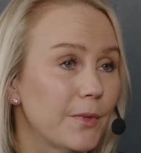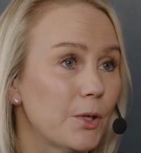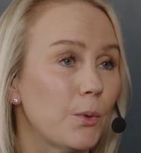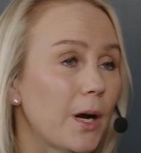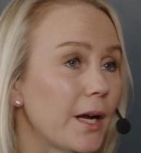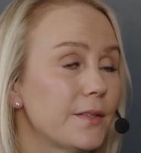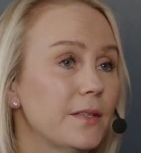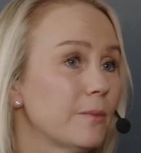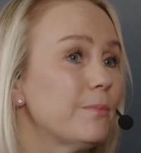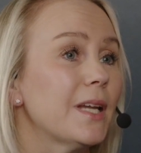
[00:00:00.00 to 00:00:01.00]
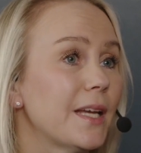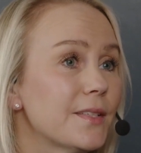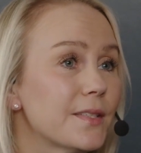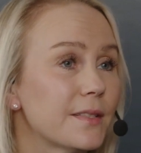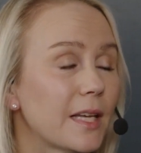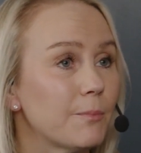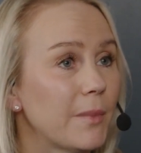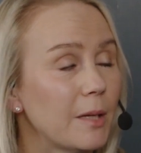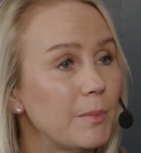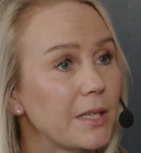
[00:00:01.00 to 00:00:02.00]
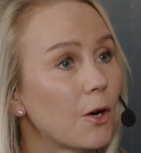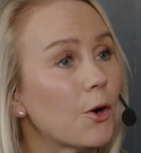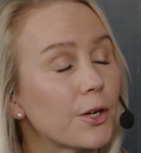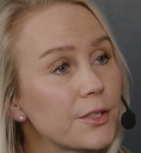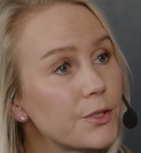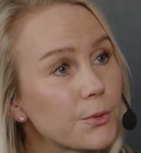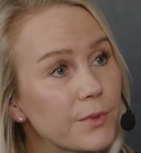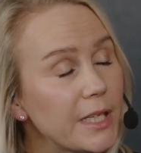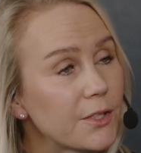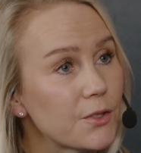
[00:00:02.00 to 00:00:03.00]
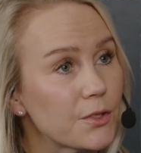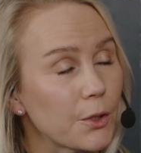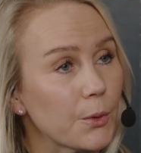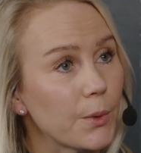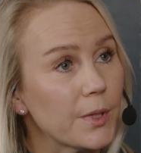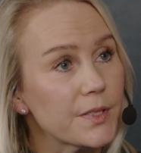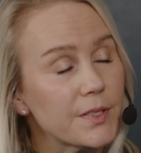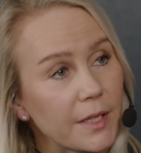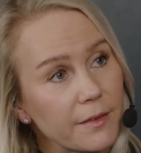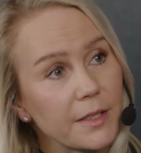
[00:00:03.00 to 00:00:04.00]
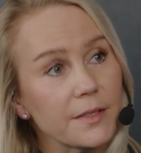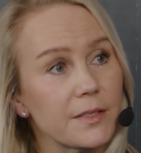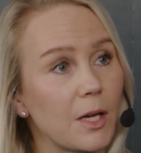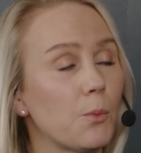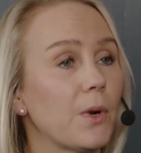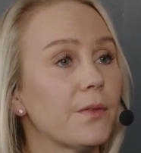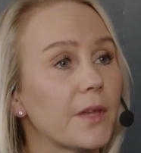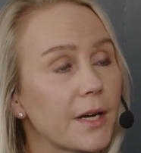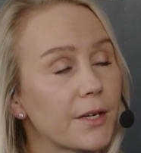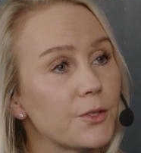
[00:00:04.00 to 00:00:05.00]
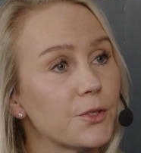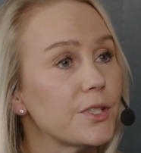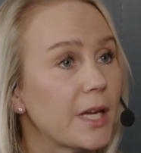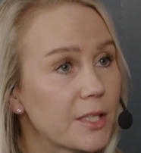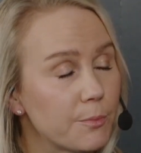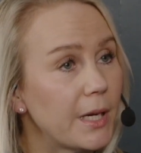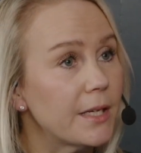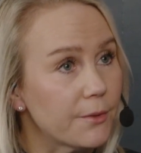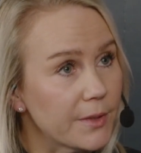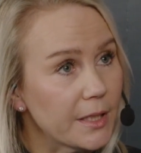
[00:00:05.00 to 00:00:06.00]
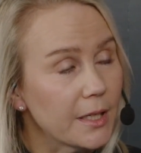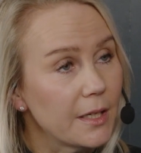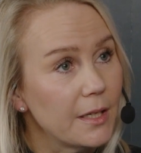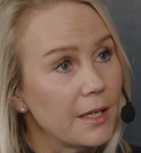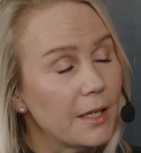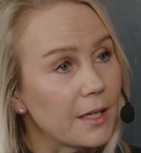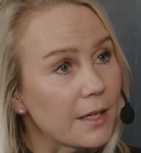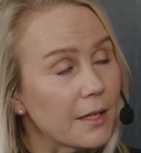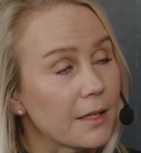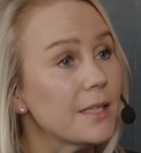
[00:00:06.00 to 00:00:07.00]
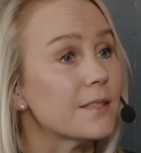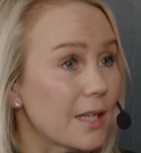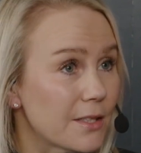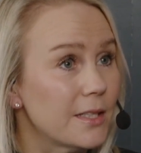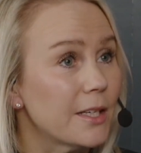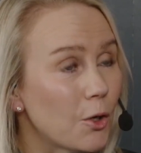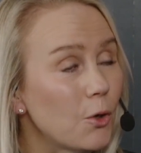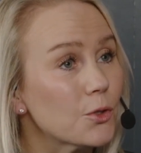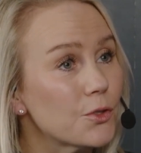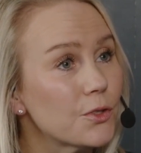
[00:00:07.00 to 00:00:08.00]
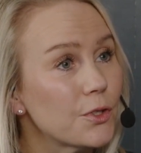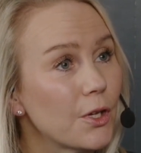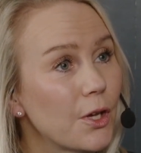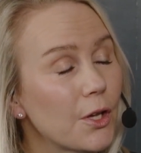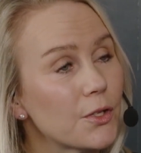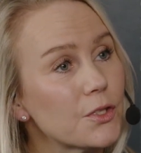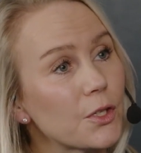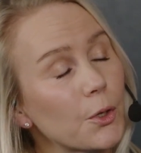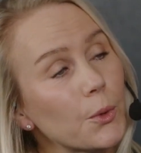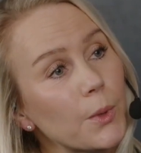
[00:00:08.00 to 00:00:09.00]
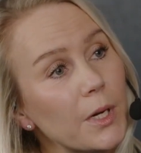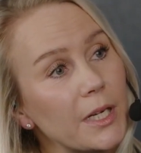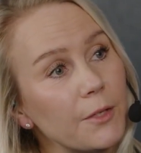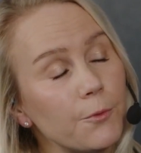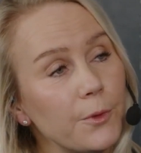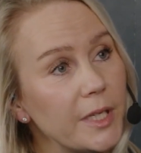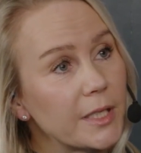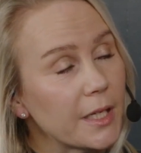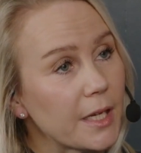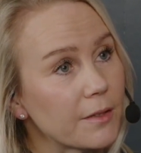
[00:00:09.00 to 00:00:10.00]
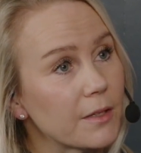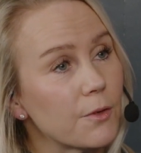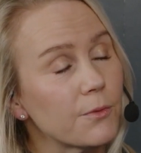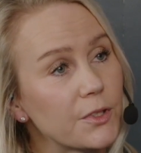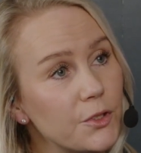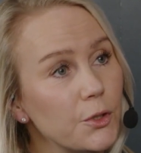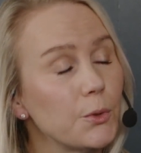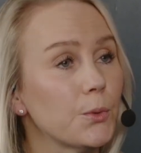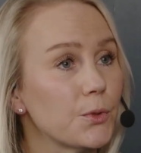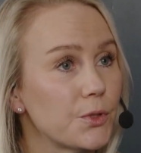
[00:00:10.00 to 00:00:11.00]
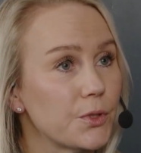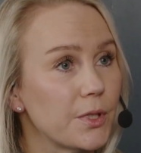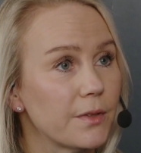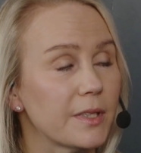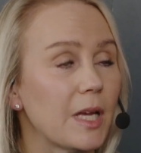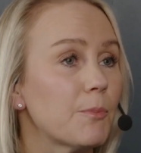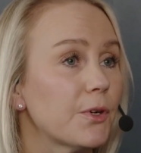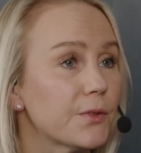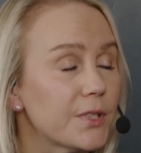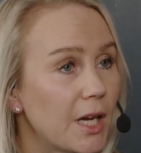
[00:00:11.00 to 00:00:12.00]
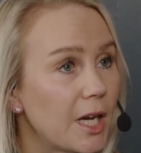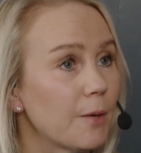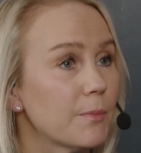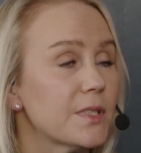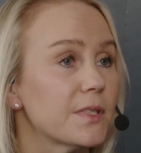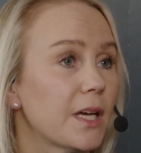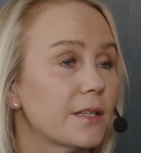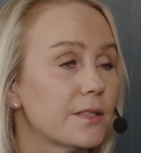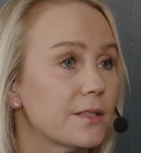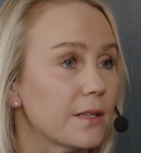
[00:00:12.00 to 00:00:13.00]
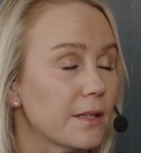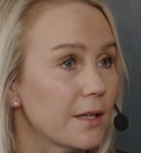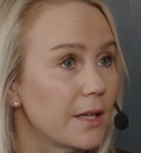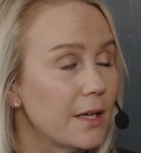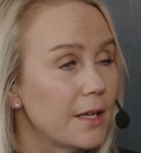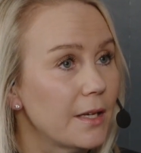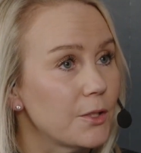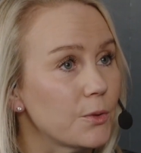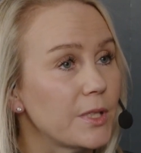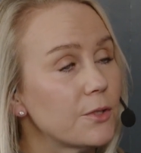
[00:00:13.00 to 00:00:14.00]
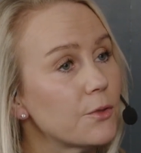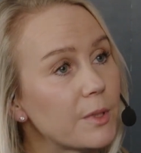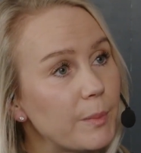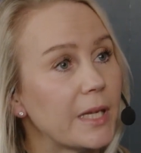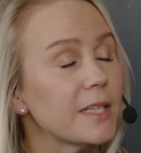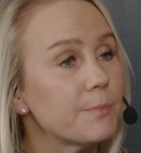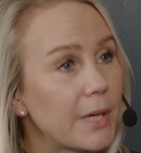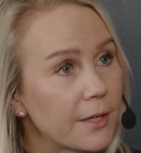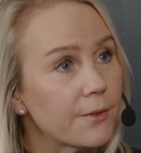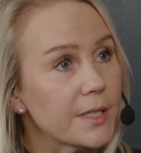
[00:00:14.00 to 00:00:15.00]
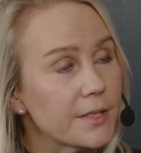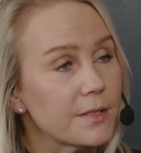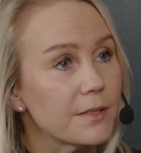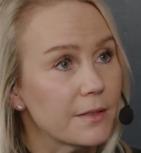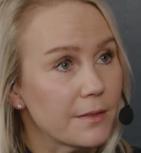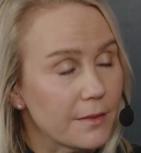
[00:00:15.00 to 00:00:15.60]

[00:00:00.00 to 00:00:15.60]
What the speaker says: quite in places that may be hard to reach. So sending someone there to change battery is actually cost. So if we can reduce the number of times that you need to replace batteries,